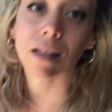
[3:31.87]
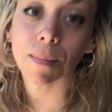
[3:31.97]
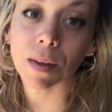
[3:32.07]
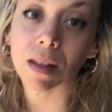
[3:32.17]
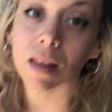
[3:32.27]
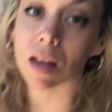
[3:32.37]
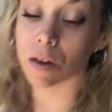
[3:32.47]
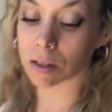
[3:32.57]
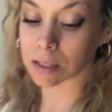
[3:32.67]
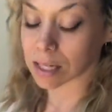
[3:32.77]
is something that they
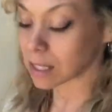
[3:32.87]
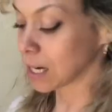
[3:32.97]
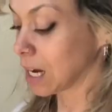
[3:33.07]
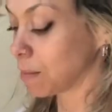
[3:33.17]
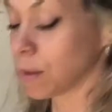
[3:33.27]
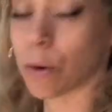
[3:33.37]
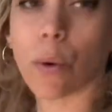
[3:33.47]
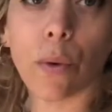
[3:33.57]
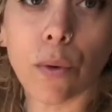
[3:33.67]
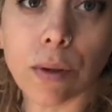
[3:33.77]
called containment
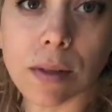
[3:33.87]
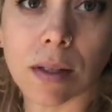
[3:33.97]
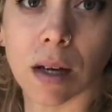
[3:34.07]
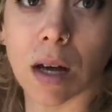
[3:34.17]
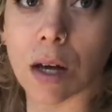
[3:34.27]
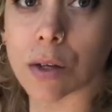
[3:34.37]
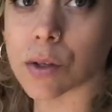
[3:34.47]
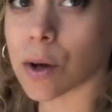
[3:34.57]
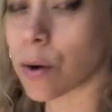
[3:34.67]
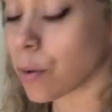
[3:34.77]
holds.
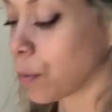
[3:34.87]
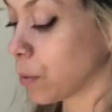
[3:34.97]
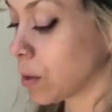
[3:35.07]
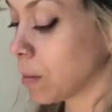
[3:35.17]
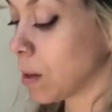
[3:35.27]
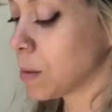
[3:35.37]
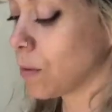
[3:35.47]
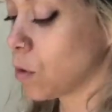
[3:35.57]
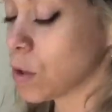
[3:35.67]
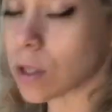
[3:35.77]
So sometimes
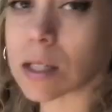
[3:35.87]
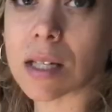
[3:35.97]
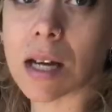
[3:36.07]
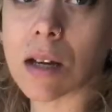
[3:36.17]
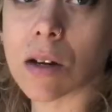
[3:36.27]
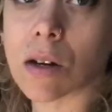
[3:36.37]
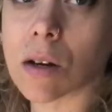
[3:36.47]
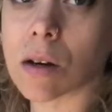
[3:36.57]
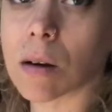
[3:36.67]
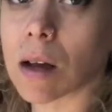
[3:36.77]
if you just take
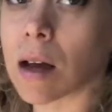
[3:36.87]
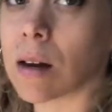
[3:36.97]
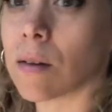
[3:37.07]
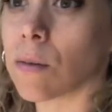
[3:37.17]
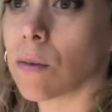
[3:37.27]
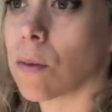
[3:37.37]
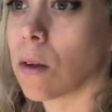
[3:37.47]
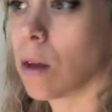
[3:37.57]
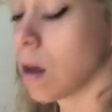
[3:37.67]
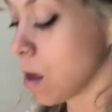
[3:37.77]
your kind of
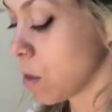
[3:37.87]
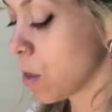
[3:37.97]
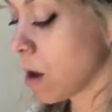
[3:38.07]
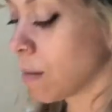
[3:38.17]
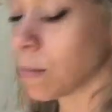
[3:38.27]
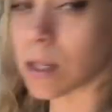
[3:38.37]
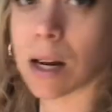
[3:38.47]
thumbs